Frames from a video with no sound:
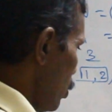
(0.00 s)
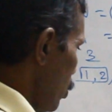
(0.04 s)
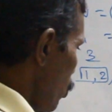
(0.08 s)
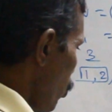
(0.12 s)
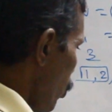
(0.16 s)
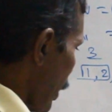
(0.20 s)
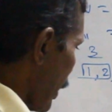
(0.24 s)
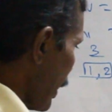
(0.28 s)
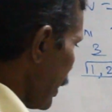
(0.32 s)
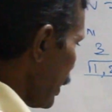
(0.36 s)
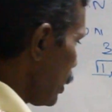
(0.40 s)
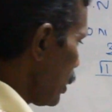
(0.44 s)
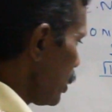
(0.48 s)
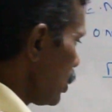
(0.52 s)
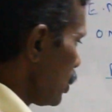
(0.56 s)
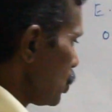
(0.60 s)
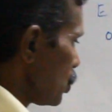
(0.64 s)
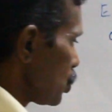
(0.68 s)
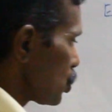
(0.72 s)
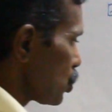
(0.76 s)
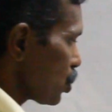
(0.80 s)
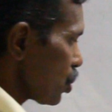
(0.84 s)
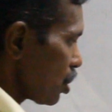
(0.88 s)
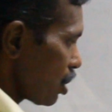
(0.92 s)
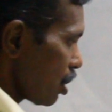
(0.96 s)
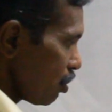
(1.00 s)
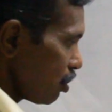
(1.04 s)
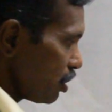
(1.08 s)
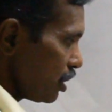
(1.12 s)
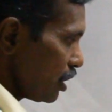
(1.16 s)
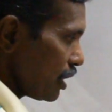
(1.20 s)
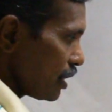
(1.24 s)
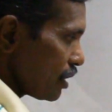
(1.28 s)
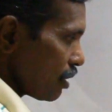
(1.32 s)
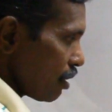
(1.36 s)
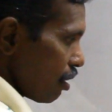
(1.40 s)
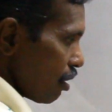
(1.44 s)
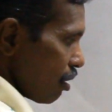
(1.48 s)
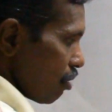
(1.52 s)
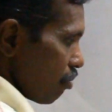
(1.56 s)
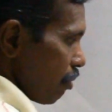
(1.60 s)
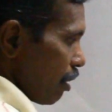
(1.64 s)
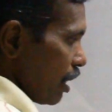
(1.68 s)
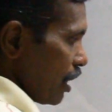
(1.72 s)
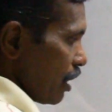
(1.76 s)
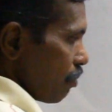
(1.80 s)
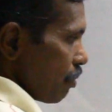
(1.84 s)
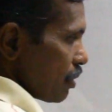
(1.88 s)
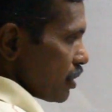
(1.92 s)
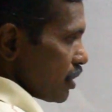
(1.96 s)
Okay. So now these are
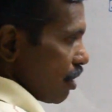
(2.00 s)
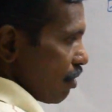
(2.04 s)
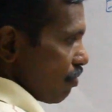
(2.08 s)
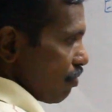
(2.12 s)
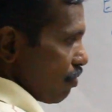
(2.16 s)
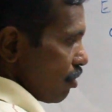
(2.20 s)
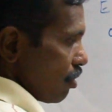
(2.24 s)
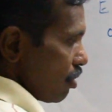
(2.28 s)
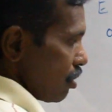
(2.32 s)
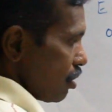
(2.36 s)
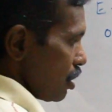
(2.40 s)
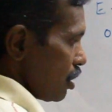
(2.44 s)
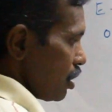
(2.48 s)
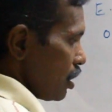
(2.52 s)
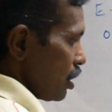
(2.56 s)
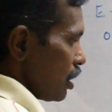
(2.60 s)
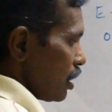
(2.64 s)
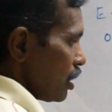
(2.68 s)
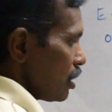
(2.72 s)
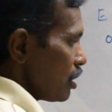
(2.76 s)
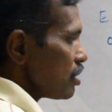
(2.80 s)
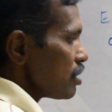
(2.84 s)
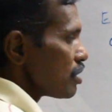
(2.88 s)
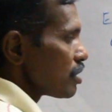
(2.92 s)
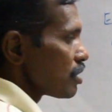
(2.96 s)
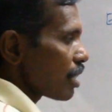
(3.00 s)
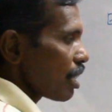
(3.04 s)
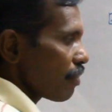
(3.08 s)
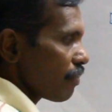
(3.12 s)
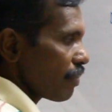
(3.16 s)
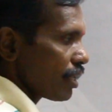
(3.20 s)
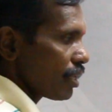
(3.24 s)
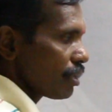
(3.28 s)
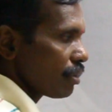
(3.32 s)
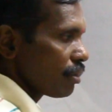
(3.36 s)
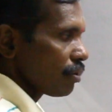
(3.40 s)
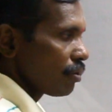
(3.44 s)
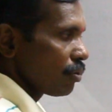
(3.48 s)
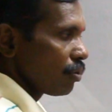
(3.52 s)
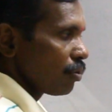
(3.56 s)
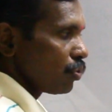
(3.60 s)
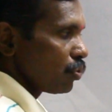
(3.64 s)
multiples of 7.